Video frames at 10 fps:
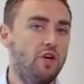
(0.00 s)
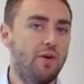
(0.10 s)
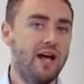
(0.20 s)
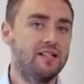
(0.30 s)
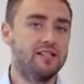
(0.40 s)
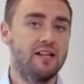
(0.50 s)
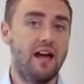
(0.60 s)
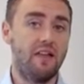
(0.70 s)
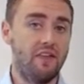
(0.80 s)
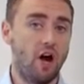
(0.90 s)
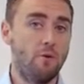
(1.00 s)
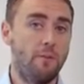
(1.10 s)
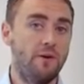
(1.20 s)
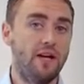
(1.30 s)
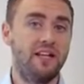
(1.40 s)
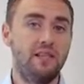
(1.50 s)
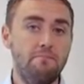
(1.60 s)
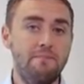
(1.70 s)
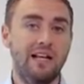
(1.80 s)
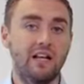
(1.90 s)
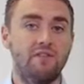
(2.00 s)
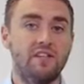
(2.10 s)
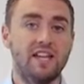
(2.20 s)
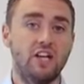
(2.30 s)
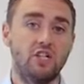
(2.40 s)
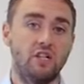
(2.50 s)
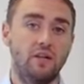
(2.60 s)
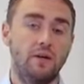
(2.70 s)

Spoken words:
US at the open and in the middle of the session.